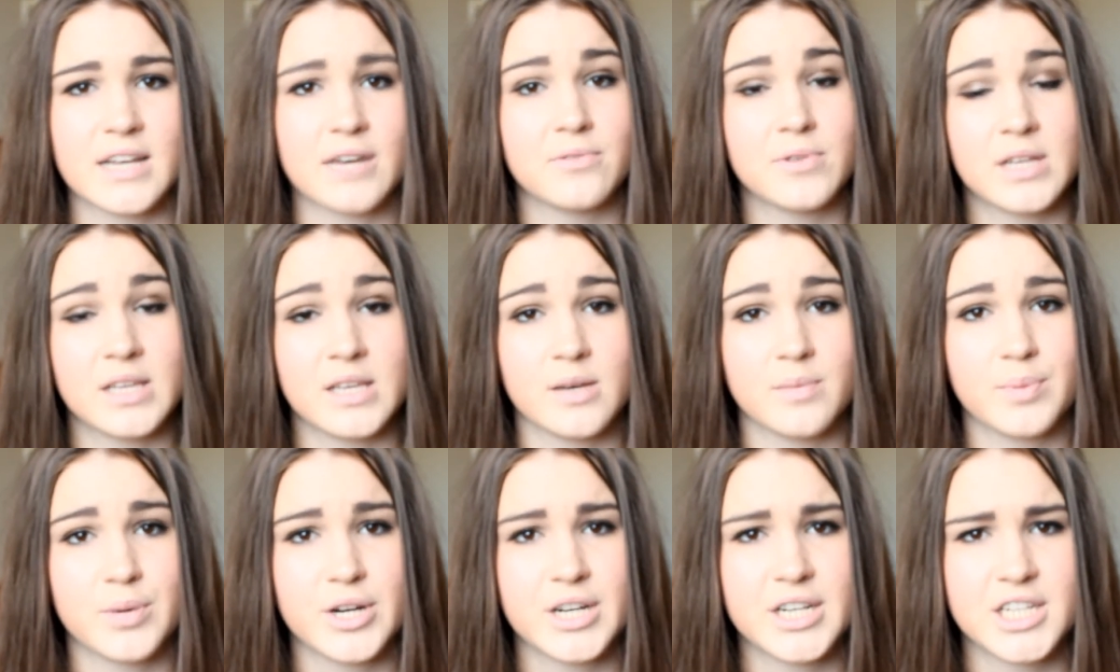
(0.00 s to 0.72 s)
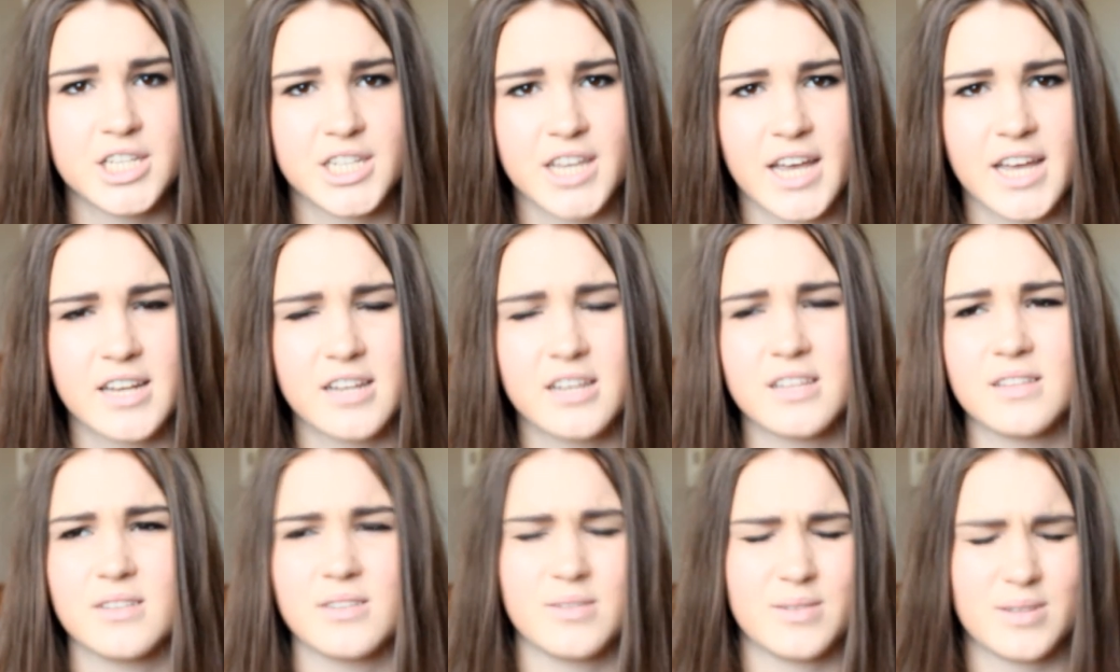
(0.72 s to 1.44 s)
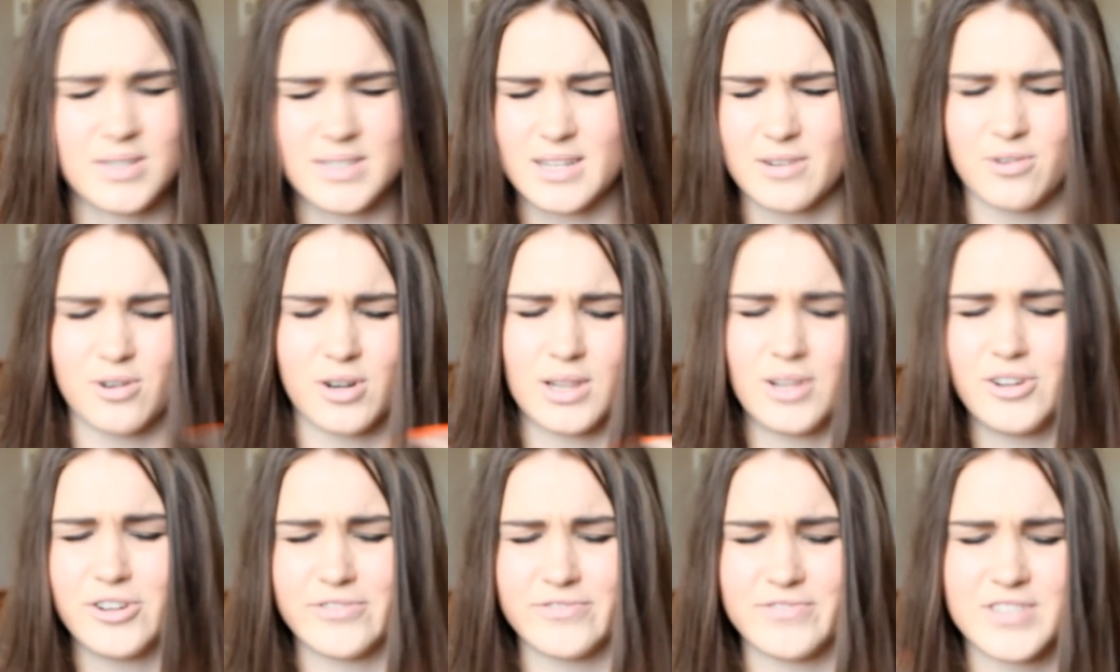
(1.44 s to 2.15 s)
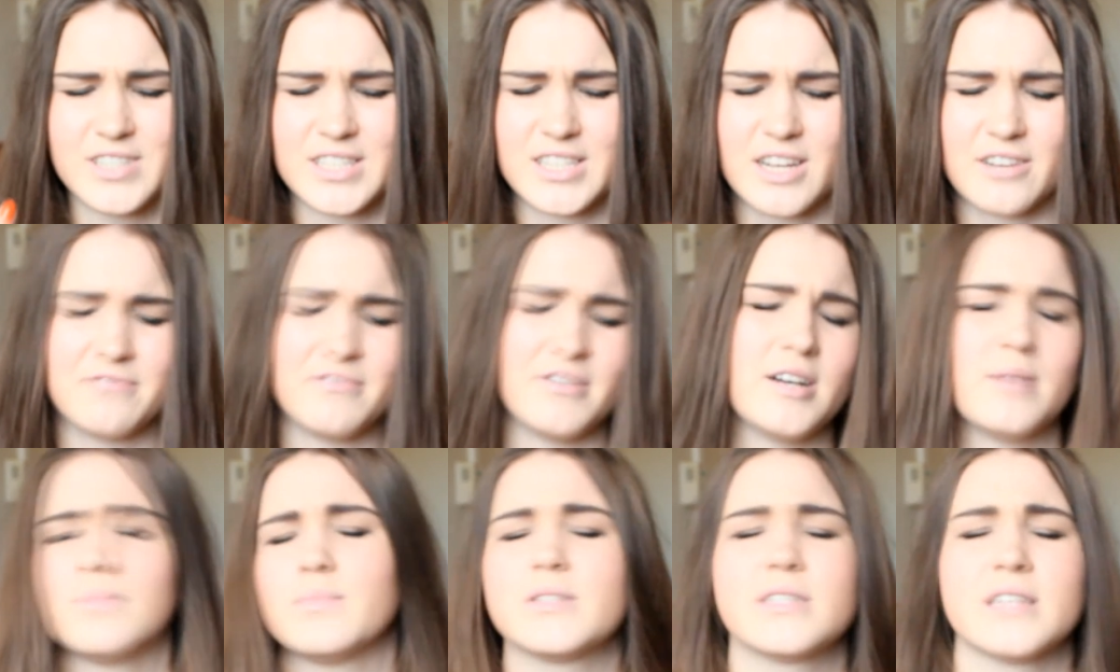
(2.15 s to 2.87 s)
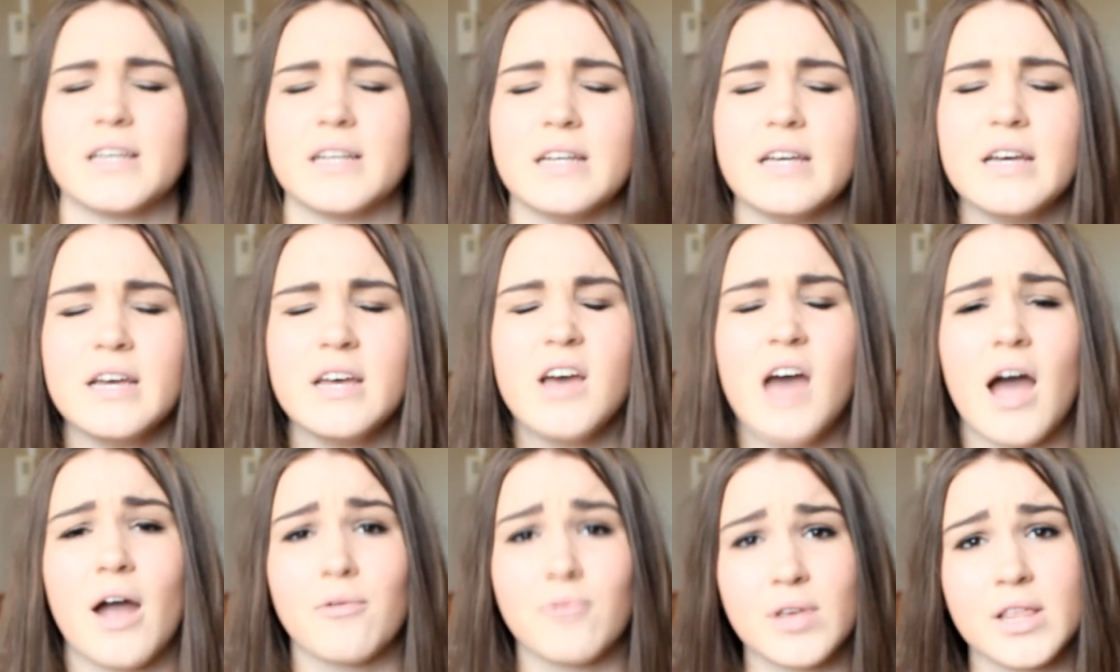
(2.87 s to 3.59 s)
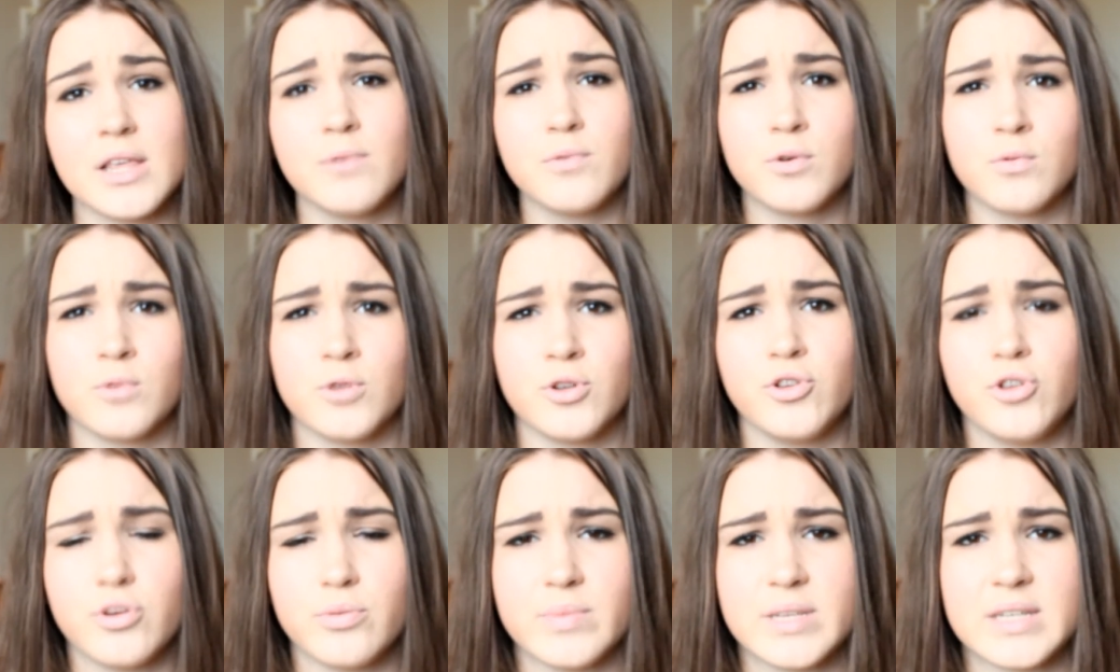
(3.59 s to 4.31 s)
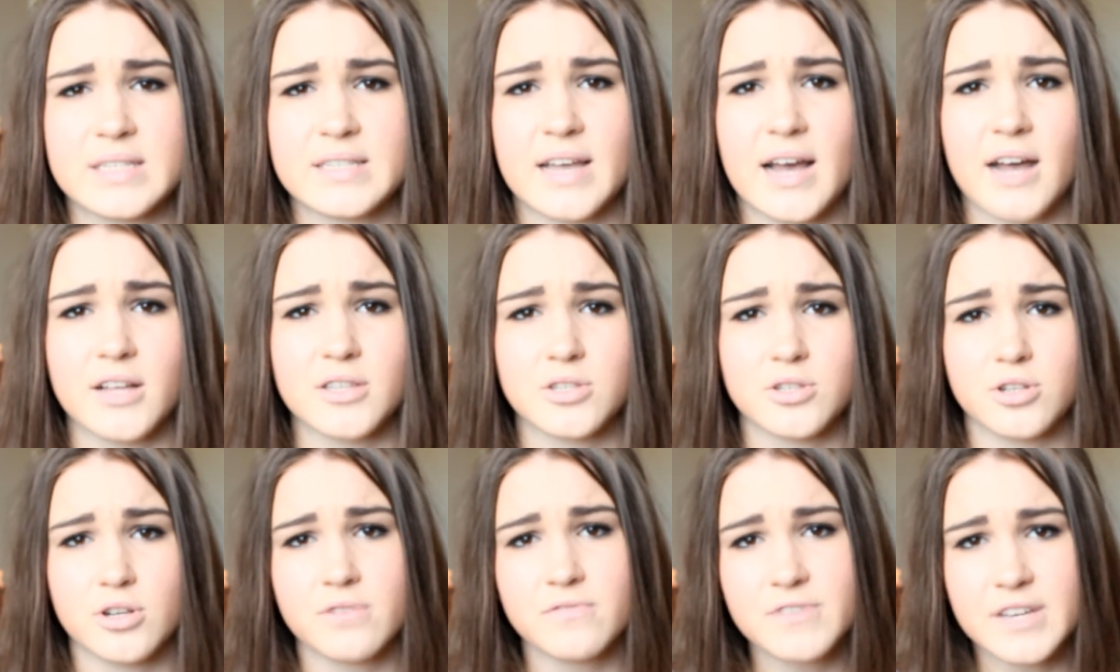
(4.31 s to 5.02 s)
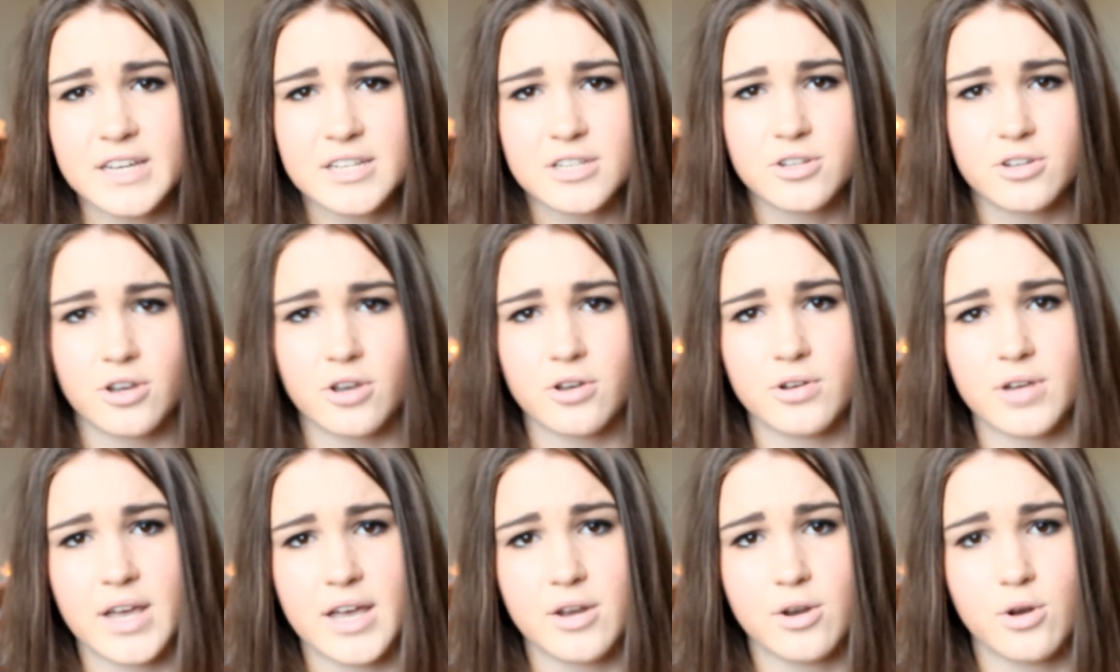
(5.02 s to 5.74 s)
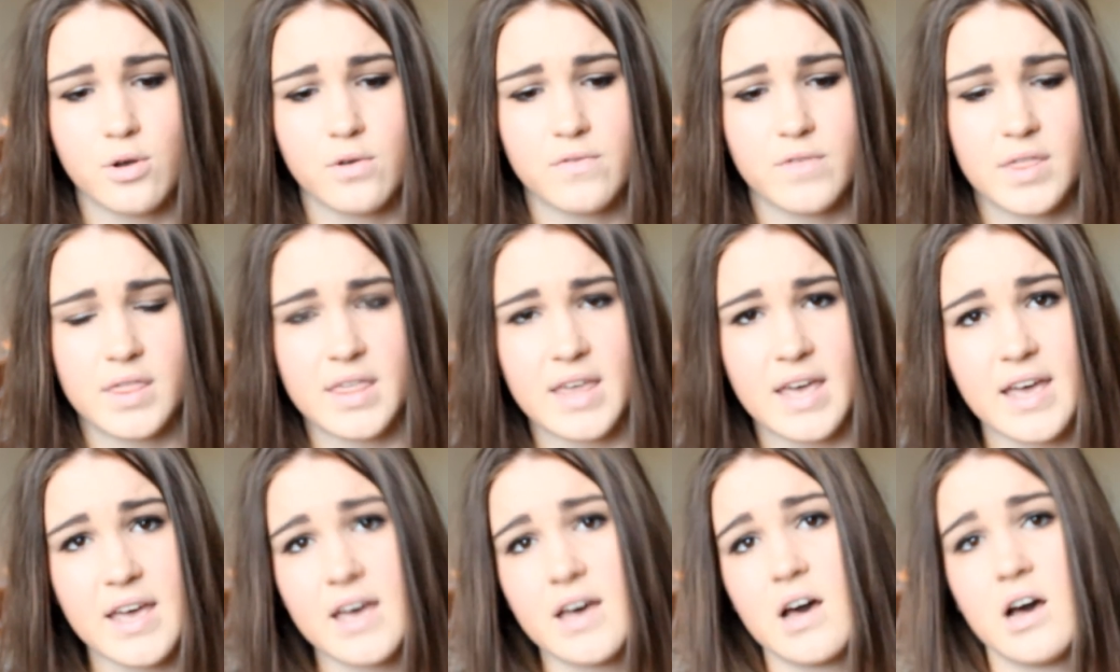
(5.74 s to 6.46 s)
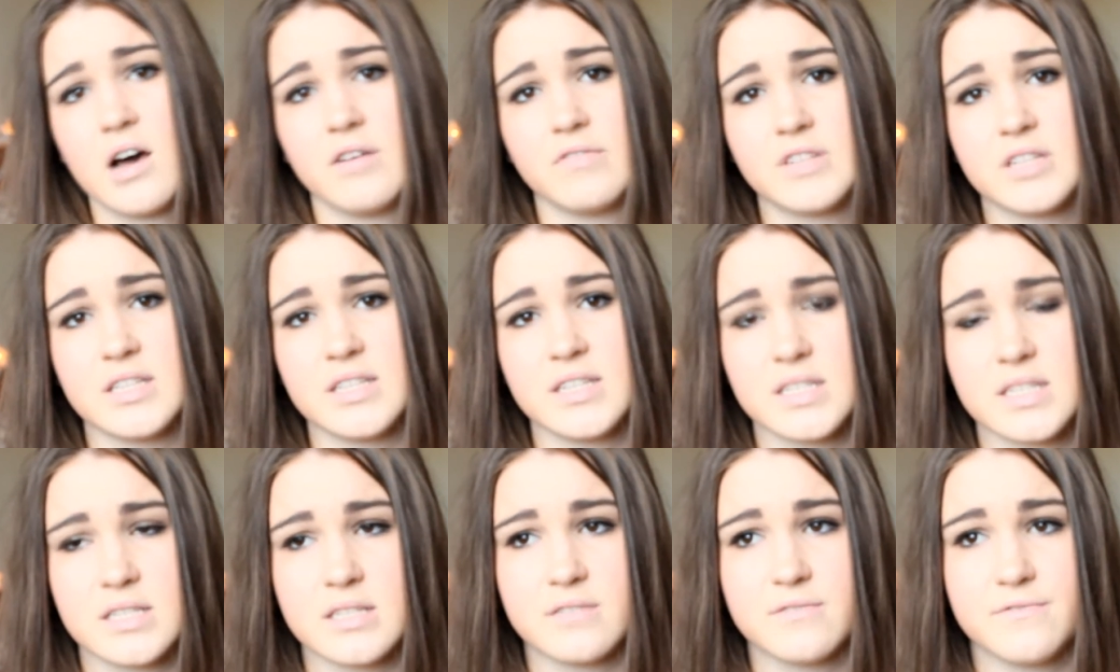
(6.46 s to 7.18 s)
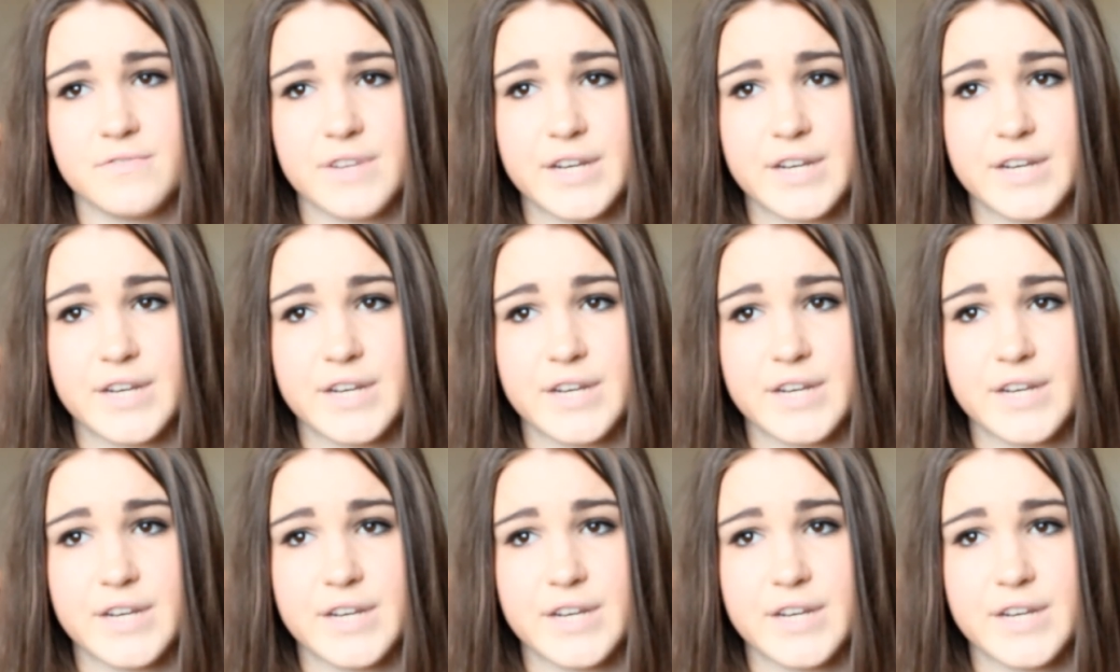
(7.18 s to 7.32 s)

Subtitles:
I'd really appreciate it because there were a lot of stuff ups and I really wouldn't want you to miss out. So don't forget to go ahead over there after this is